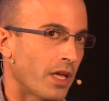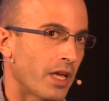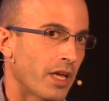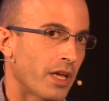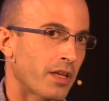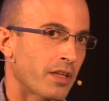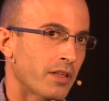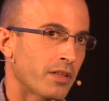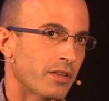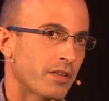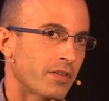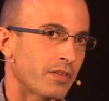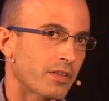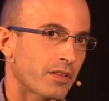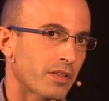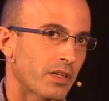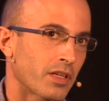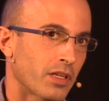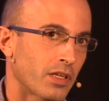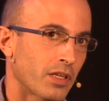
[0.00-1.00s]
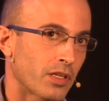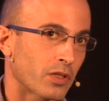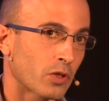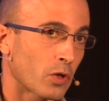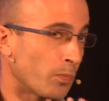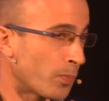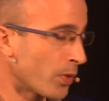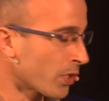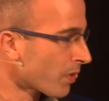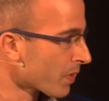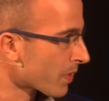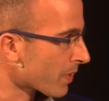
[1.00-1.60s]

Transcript: and uh, computer